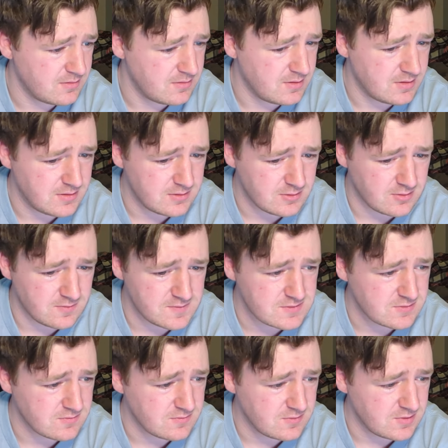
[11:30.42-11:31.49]
Yeah, the Dolphins
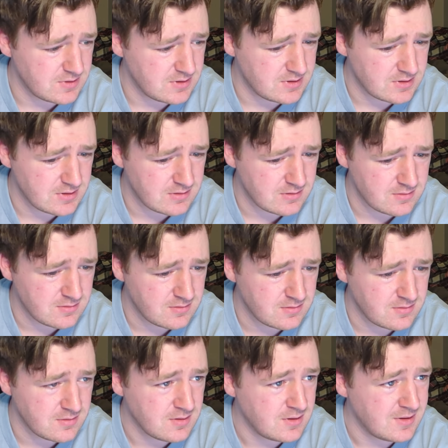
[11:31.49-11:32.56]
are really good.
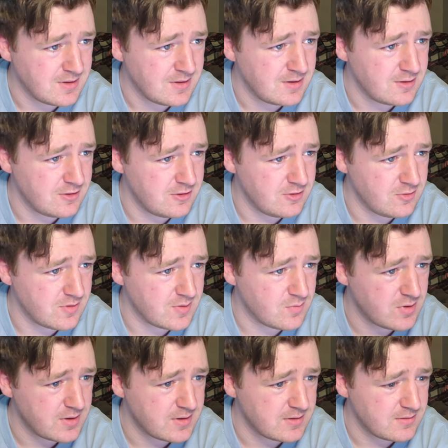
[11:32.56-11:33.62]
Do I
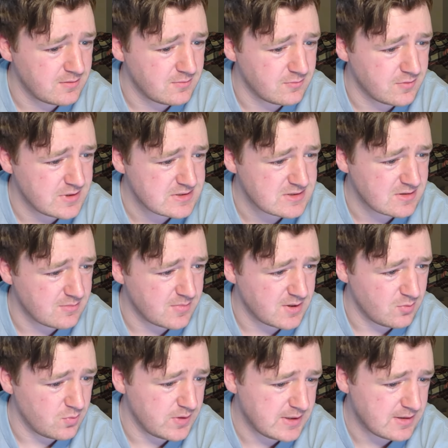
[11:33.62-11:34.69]
want to risk my
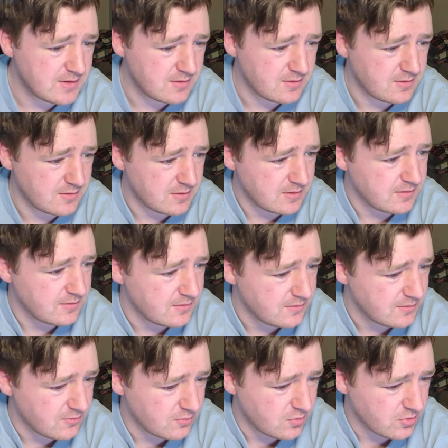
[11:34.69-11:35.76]
week on
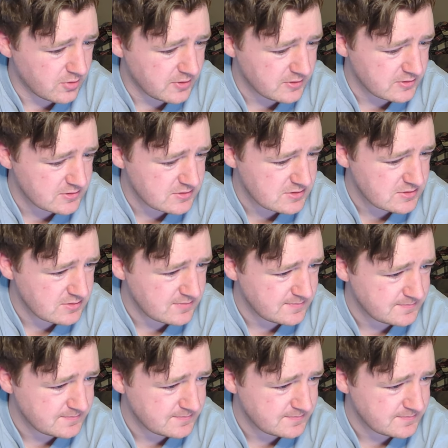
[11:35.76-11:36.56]
the Warriors?